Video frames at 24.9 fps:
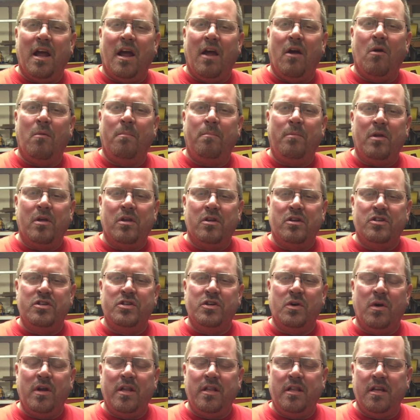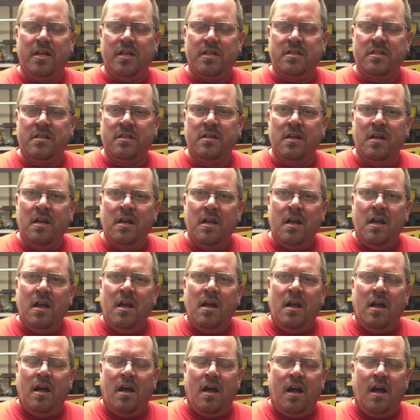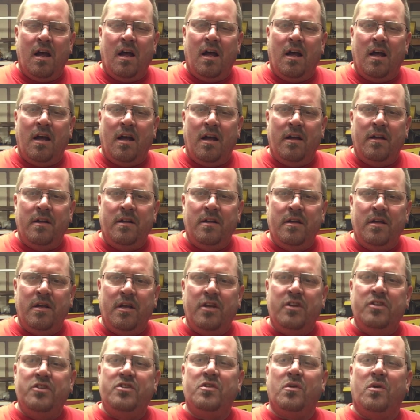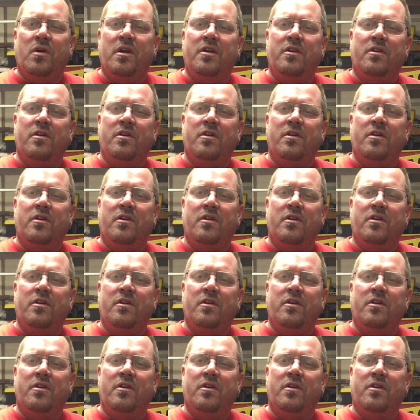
I hope you enjoyed this. Enjoy